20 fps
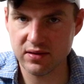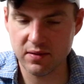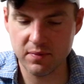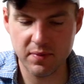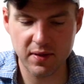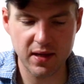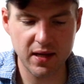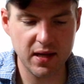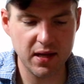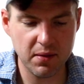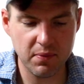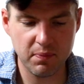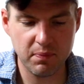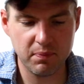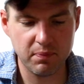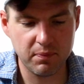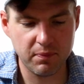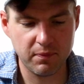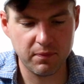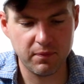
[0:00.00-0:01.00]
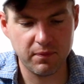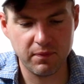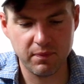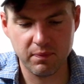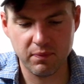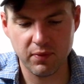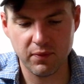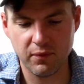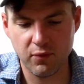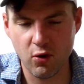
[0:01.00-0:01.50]
to be
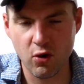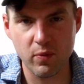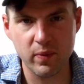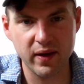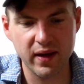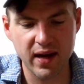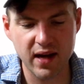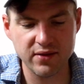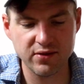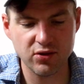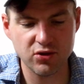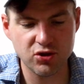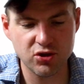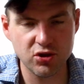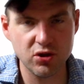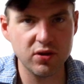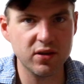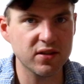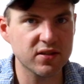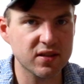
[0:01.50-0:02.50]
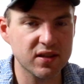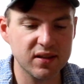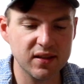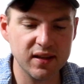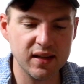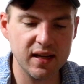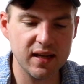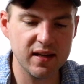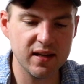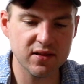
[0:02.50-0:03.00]
performing as it should. It's
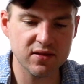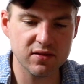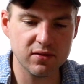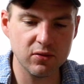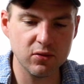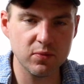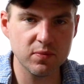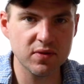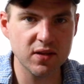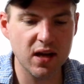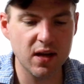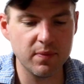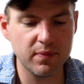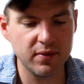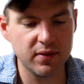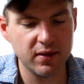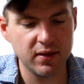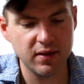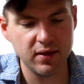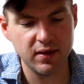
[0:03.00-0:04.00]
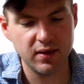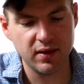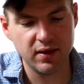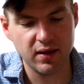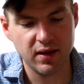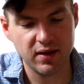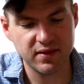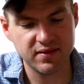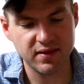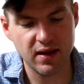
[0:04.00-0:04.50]
clean, it's lubed up,
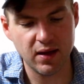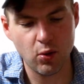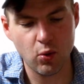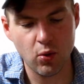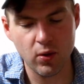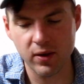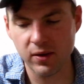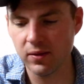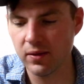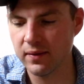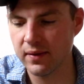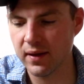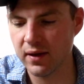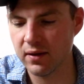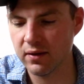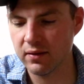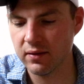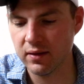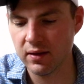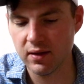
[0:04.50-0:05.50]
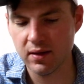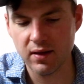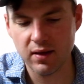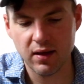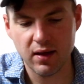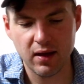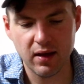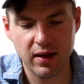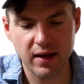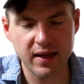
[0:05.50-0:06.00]
it's got oil in there.
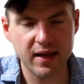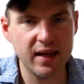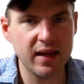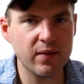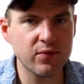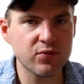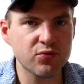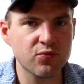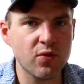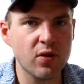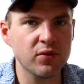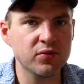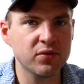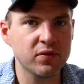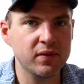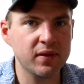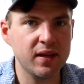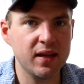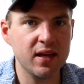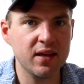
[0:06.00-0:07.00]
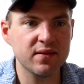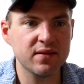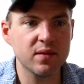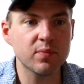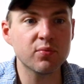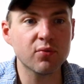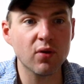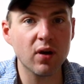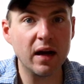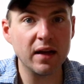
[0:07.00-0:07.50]
Again, it was a relatively easy
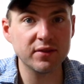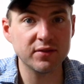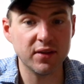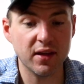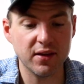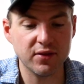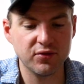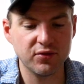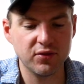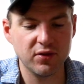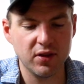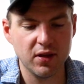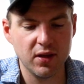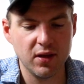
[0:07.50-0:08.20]
process.